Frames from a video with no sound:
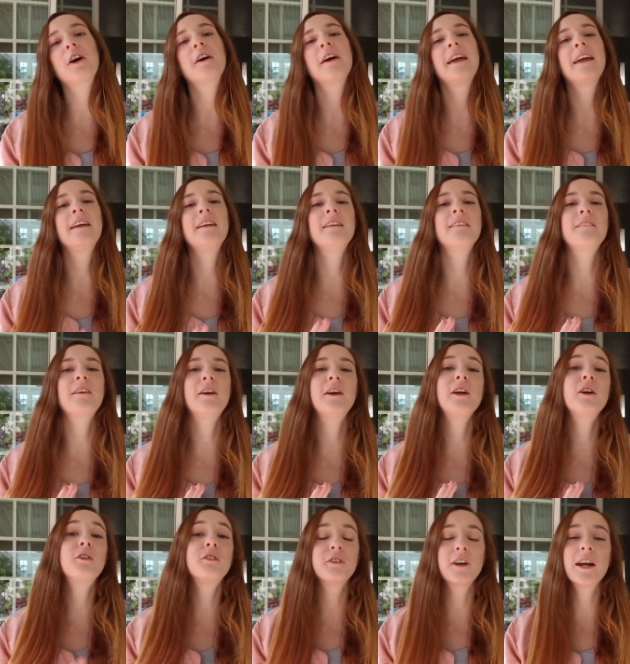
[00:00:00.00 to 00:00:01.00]
are a very
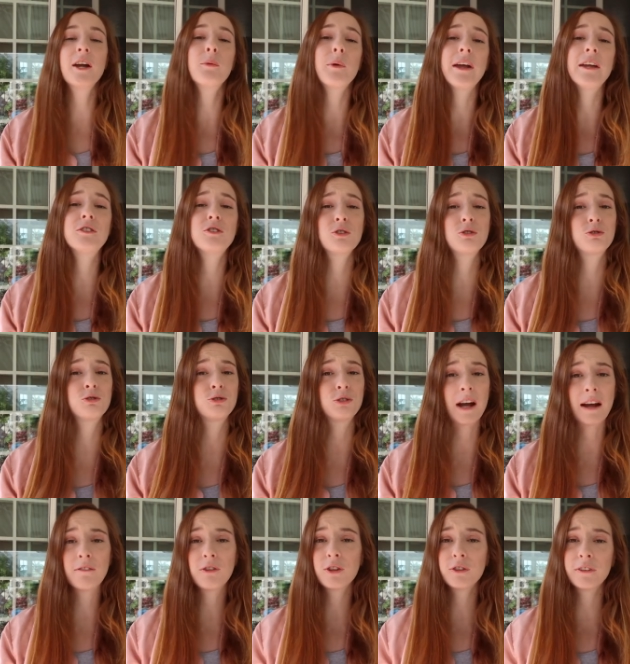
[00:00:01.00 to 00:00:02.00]
great way to
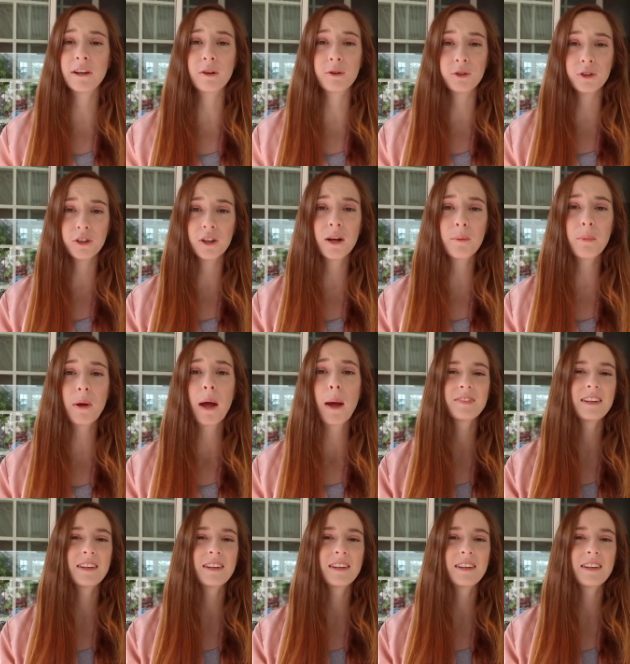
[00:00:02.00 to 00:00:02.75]
travel around Europe,